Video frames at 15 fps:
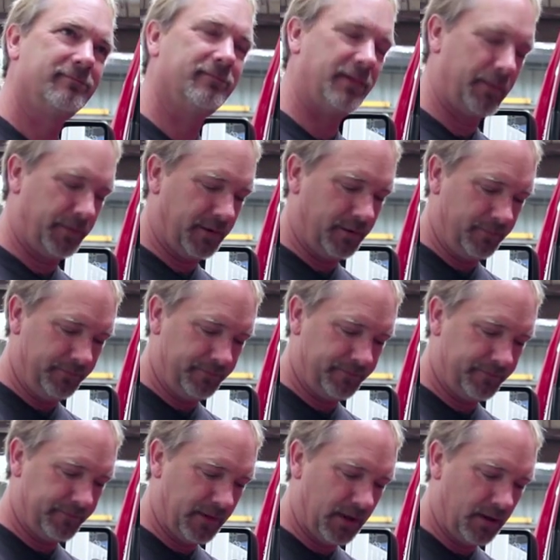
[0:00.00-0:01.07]
There we go.
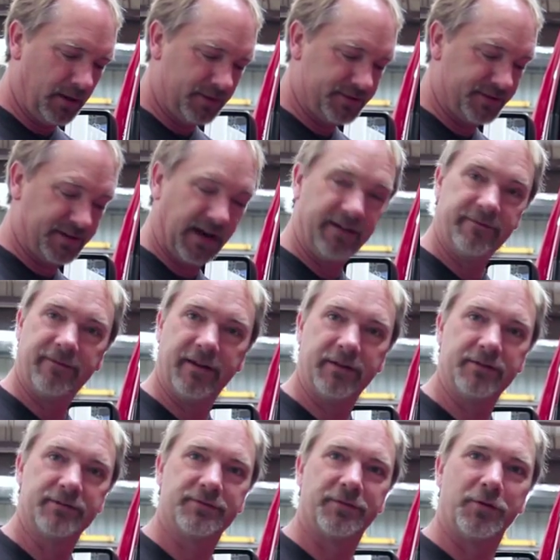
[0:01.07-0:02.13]
It's a tight fit,
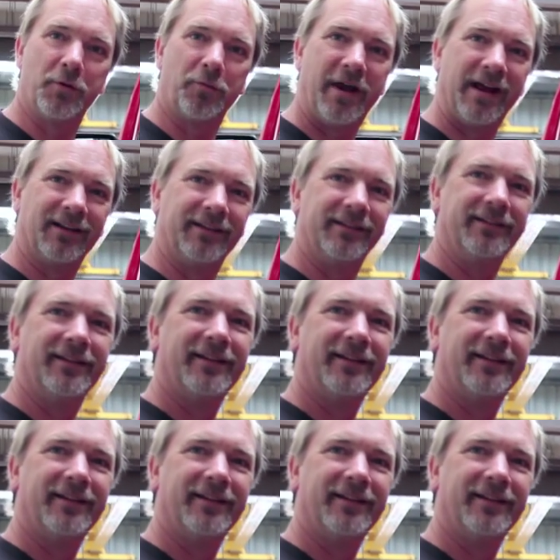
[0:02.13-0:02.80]
so no rattling.